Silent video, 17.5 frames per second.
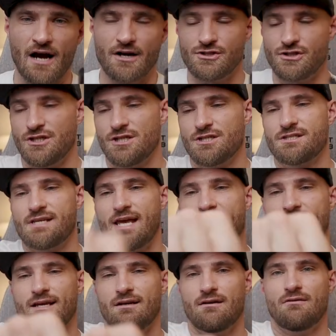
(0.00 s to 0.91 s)
out is you just
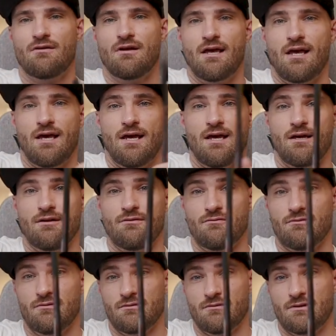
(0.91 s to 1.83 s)
take it
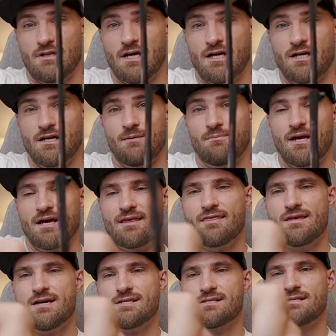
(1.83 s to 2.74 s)
and line it up
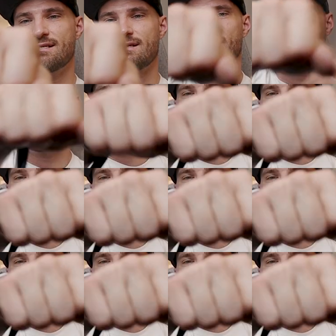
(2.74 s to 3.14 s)
like this,